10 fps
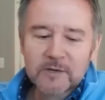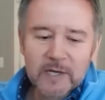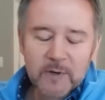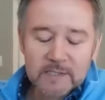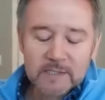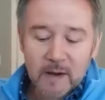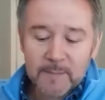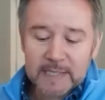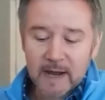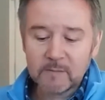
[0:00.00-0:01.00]
a great question. I
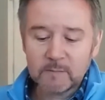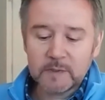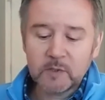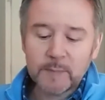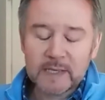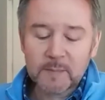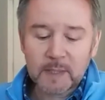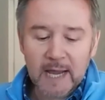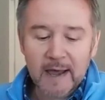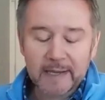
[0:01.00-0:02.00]
mean, you're being
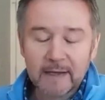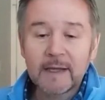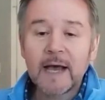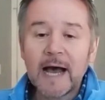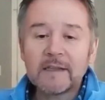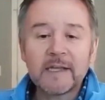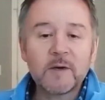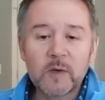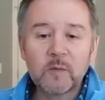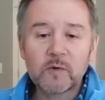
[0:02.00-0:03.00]
polite. I
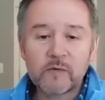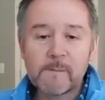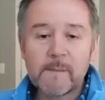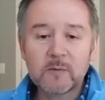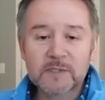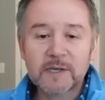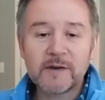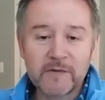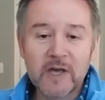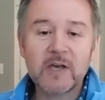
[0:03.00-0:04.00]
think we were remote
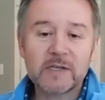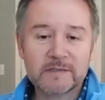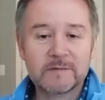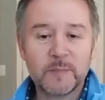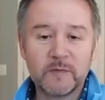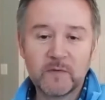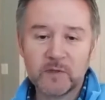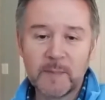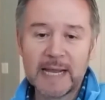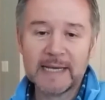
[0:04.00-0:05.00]
averse before
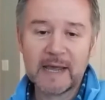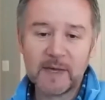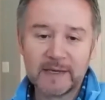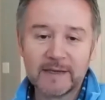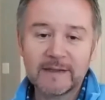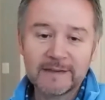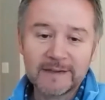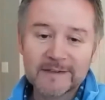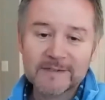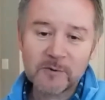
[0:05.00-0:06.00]
the pandemic.
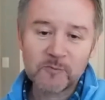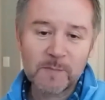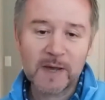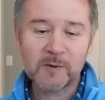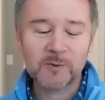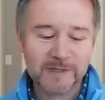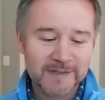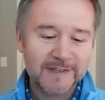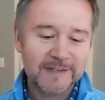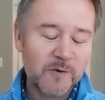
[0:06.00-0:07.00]
So remote
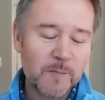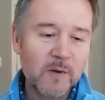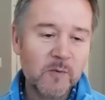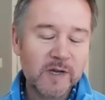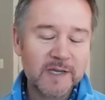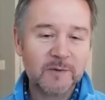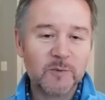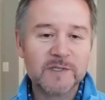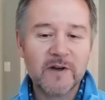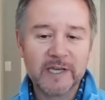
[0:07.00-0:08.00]
working
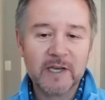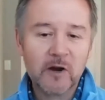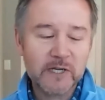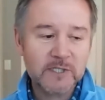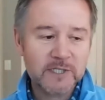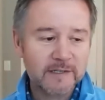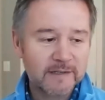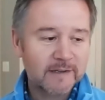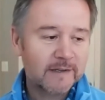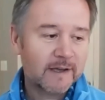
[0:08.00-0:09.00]
was not encouraged.
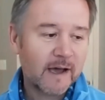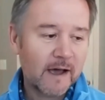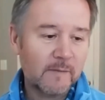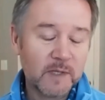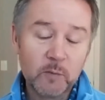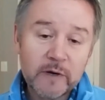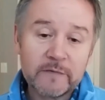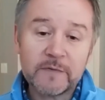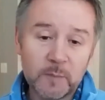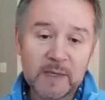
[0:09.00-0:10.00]
There were a
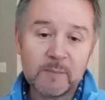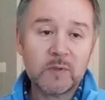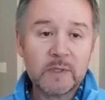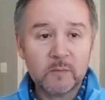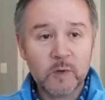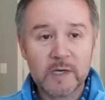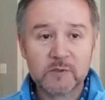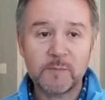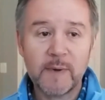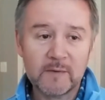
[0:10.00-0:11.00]
few people who
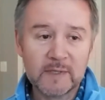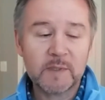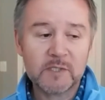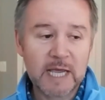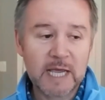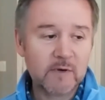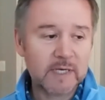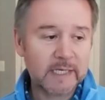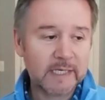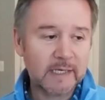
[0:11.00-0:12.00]
worked remotely, but
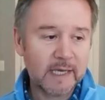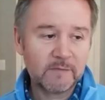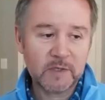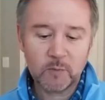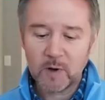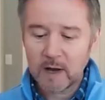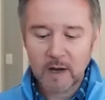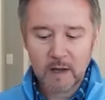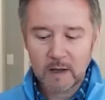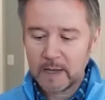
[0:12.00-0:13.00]
generally, if you
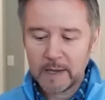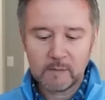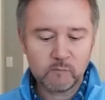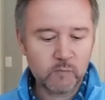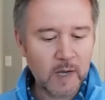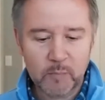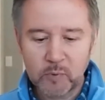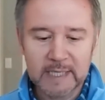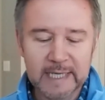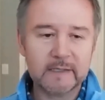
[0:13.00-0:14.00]
are a
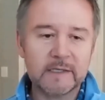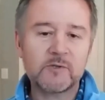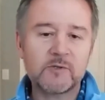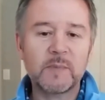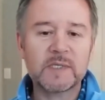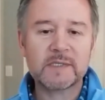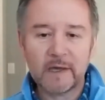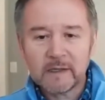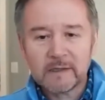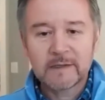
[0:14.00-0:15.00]
brilliant contributor